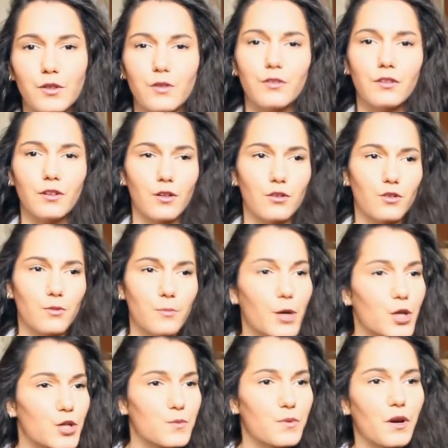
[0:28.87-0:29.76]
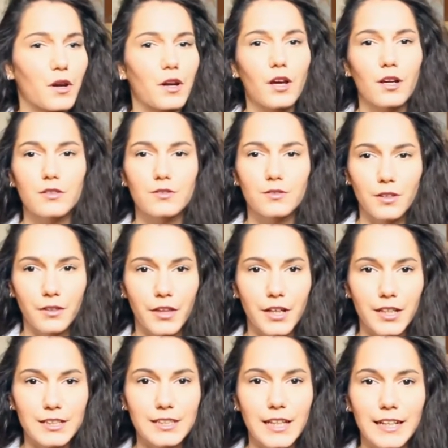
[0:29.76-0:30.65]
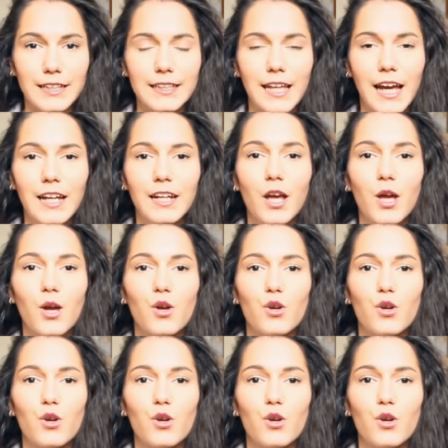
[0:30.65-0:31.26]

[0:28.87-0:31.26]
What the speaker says: using too much products or things like that.